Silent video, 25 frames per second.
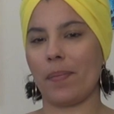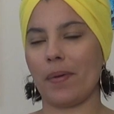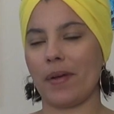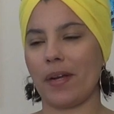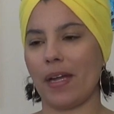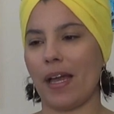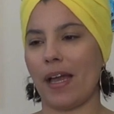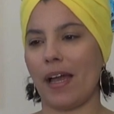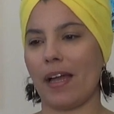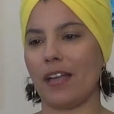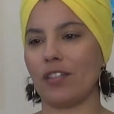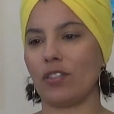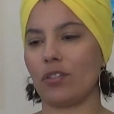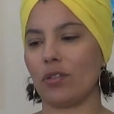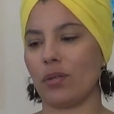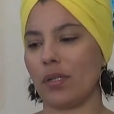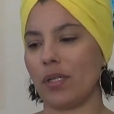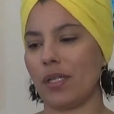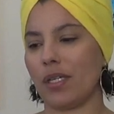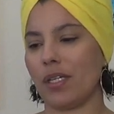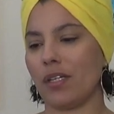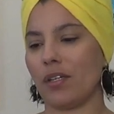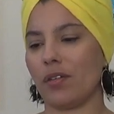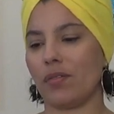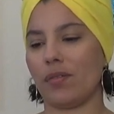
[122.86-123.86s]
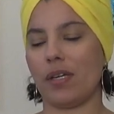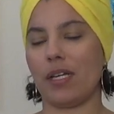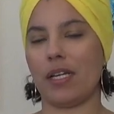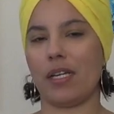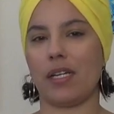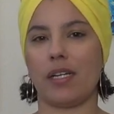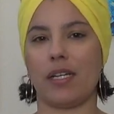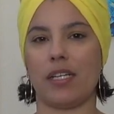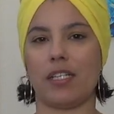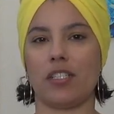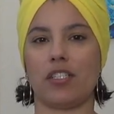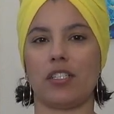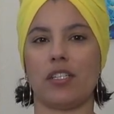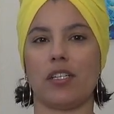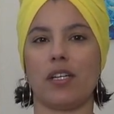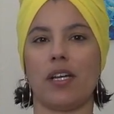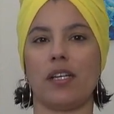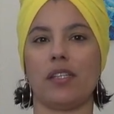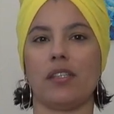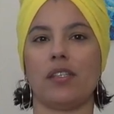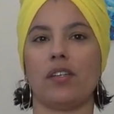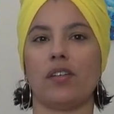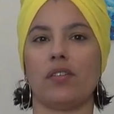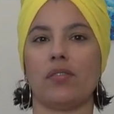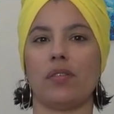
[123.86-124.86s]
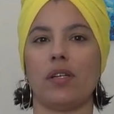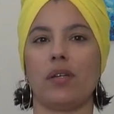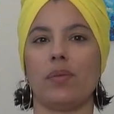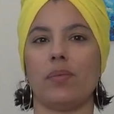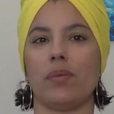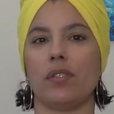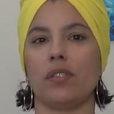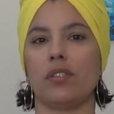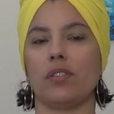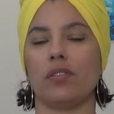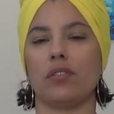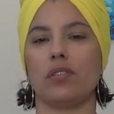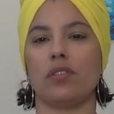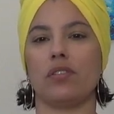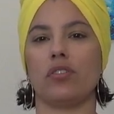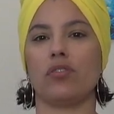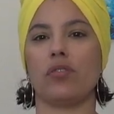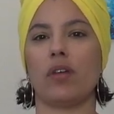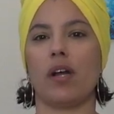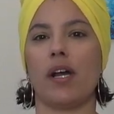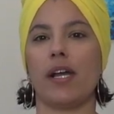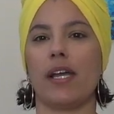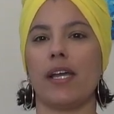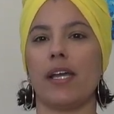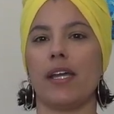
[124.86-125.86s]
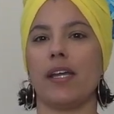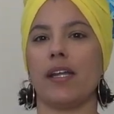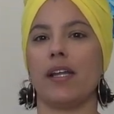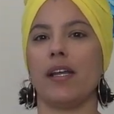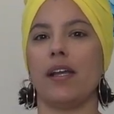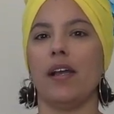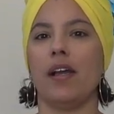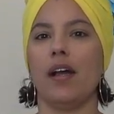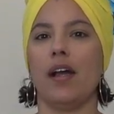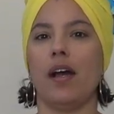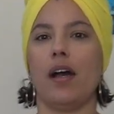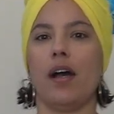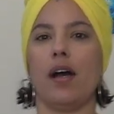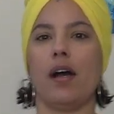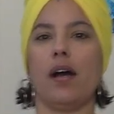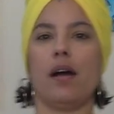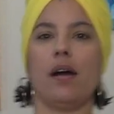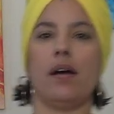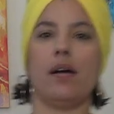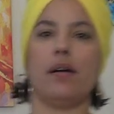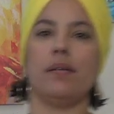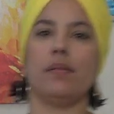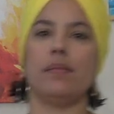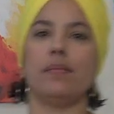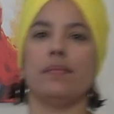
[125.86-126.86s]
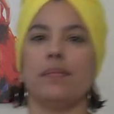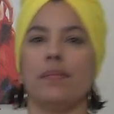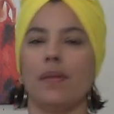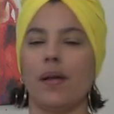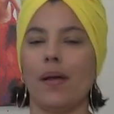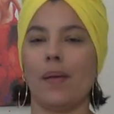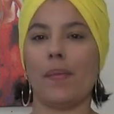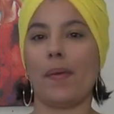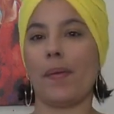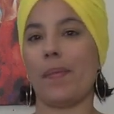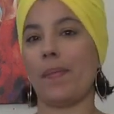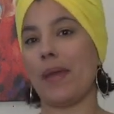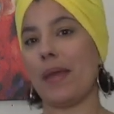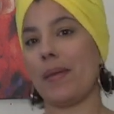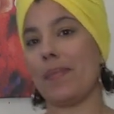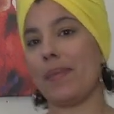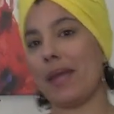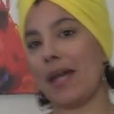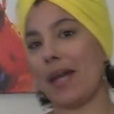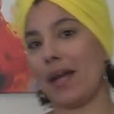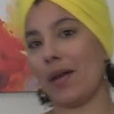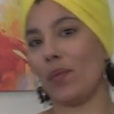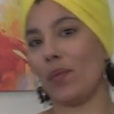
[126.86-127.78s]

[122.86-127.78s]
but I, saw it in green and I should have got the green one to try it. Um, maybe I